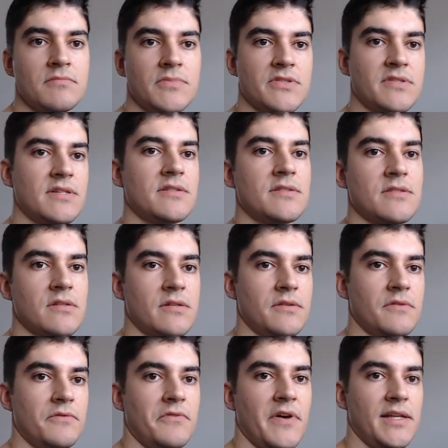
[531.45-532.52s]
this is
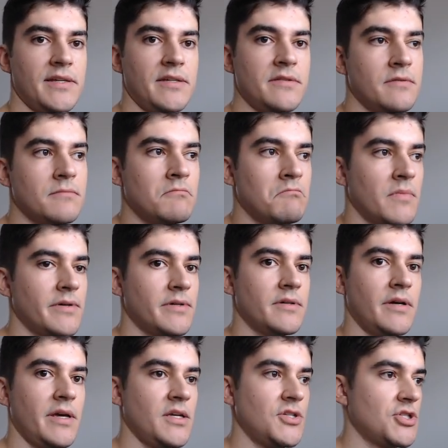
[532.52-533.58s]
valid
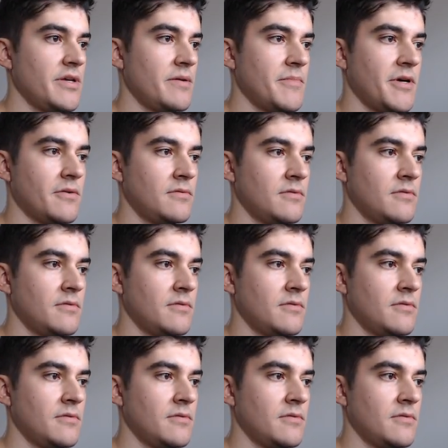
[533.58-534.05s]
HTML.